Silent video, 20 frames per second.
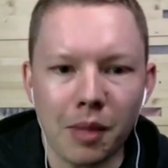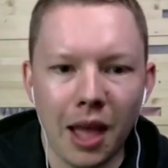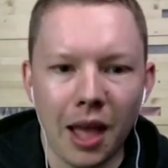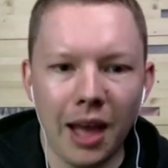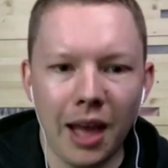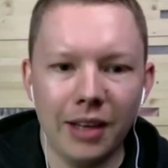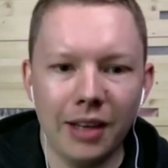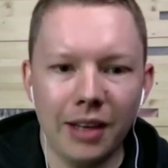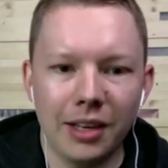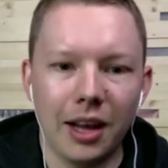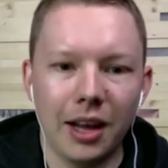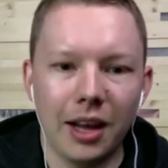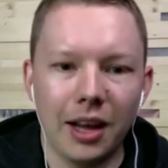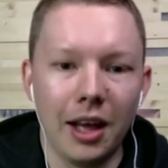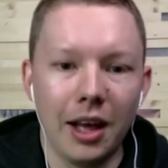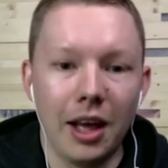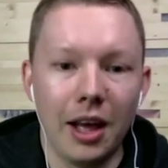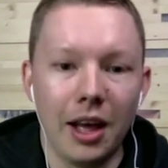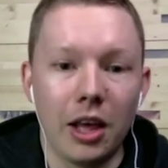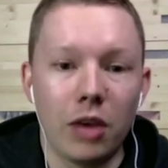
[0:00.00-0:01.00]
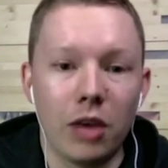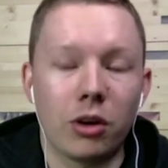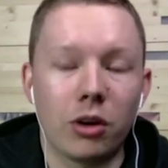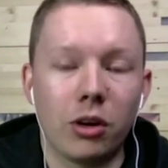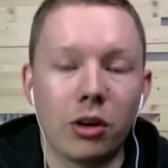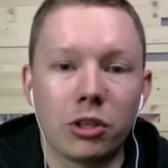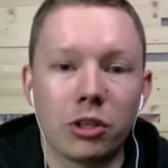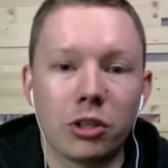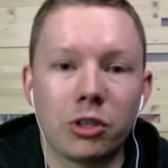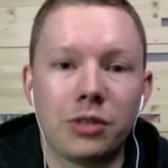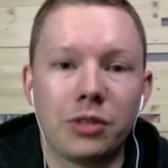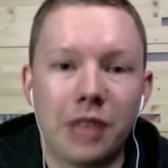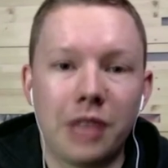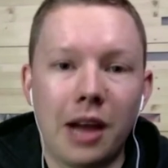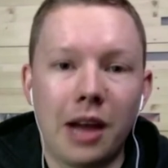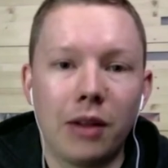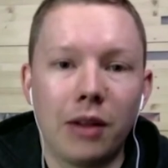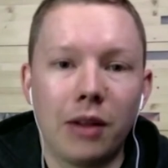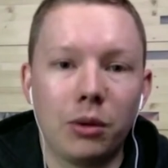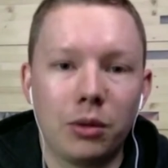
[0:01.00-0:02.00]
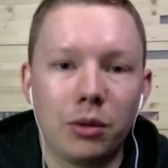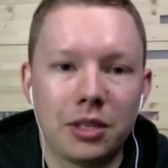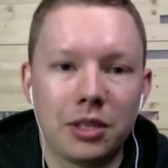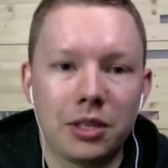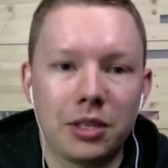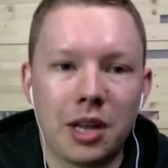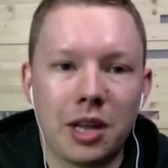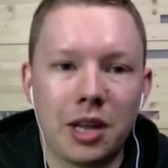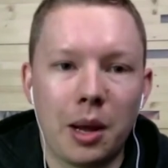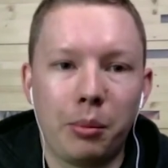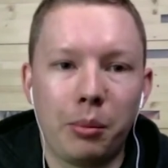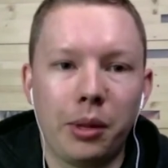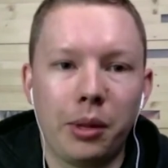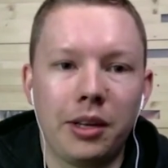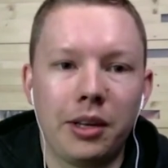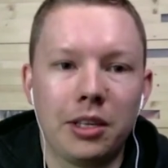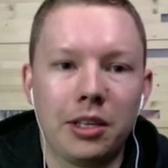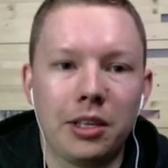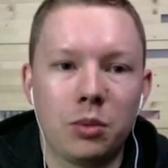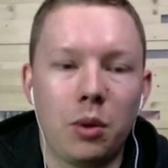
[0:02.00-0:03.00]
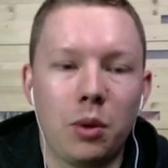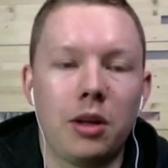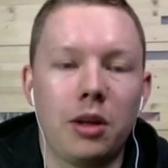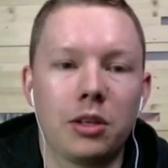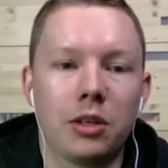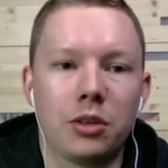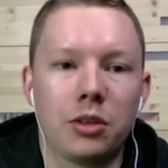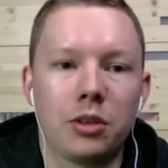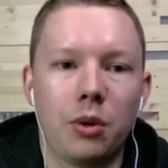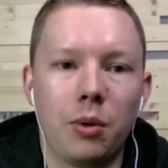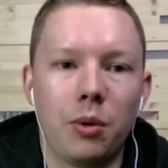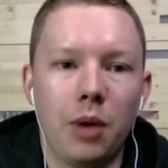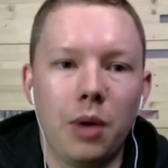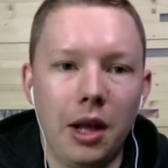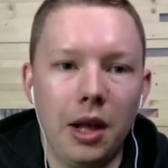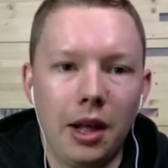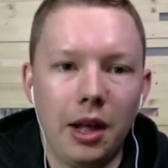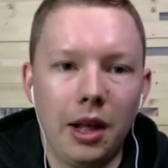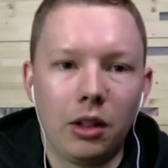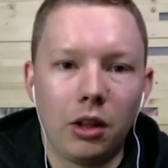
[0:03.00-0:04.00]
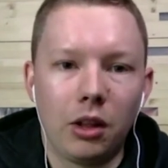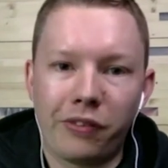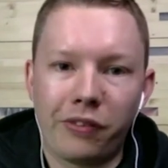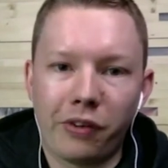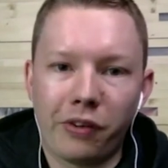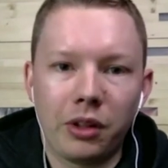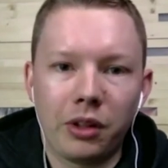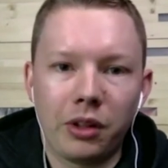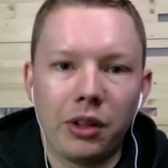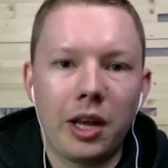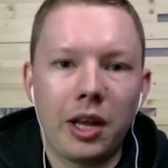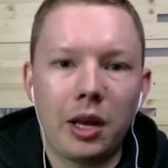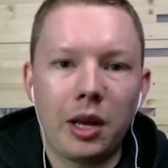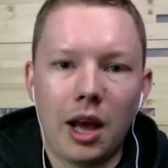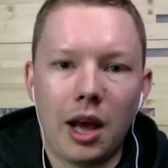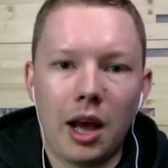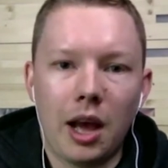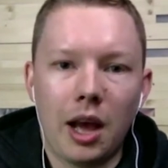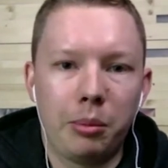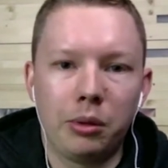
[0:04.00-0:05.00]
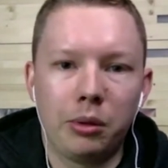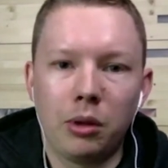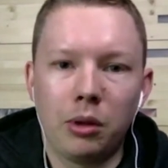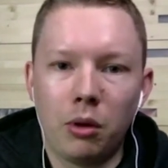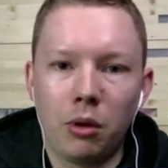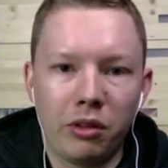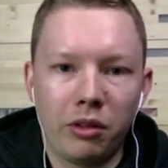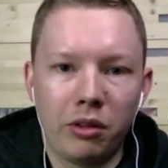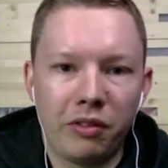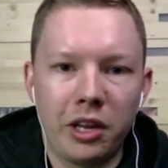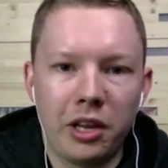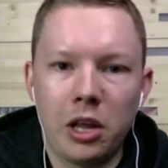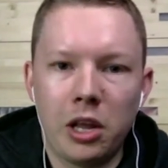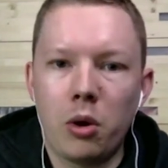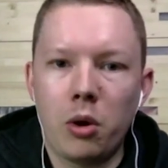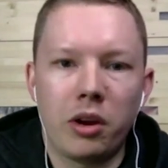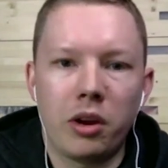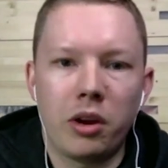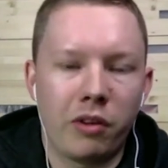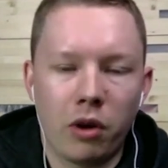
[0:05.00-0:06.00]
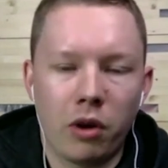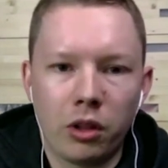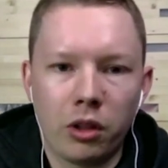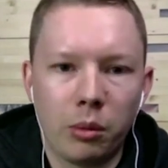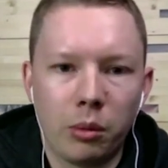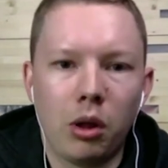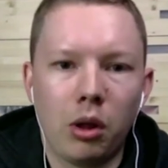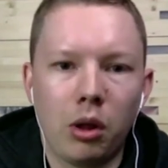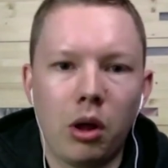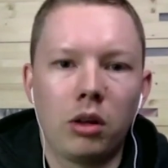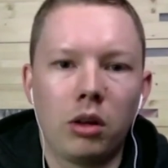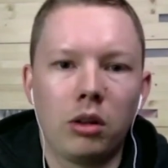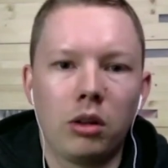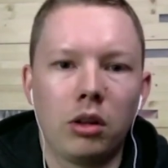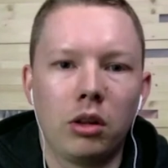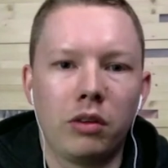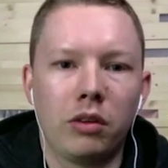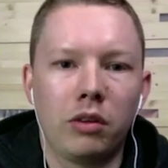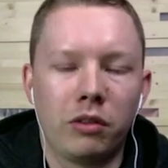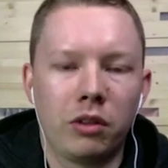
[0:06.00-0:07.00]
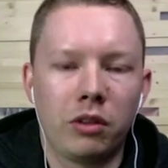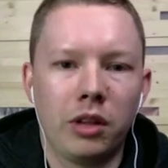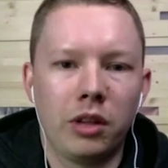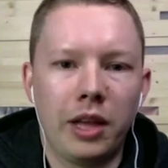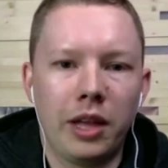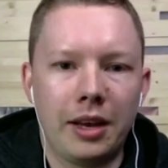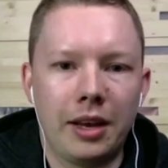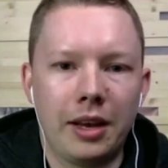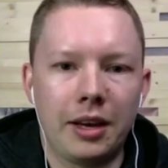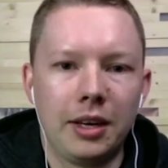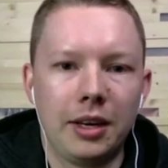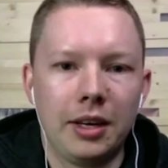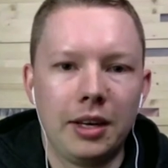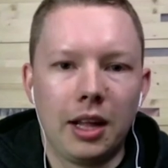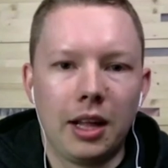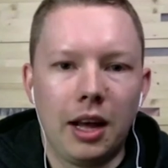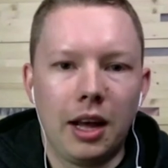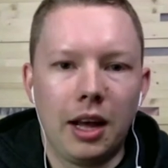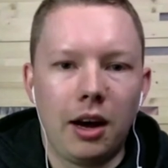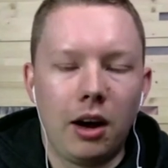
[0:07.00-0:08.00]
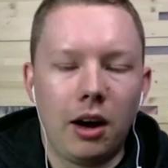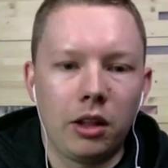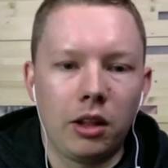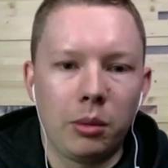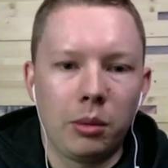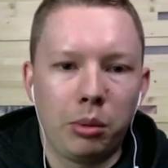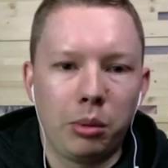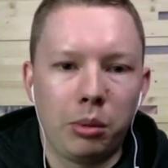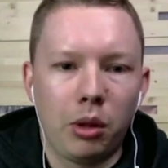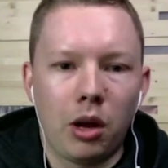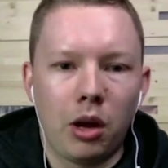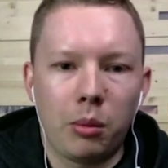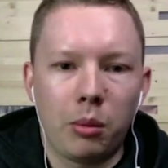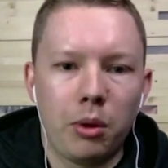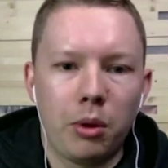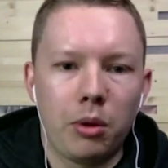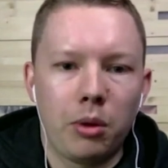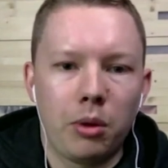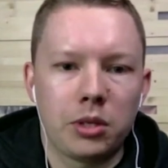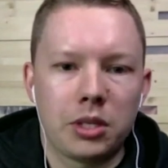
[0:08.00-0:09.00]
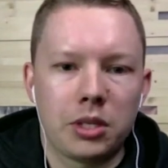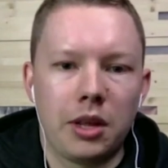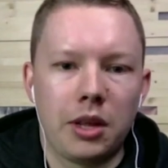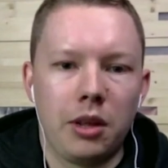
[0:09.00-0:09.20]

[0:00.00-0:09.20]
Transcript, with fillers: And uh, you can also download this template as well. So look for the link uh, below the video, and if you're on the blog, look for the link uh, on the blog post.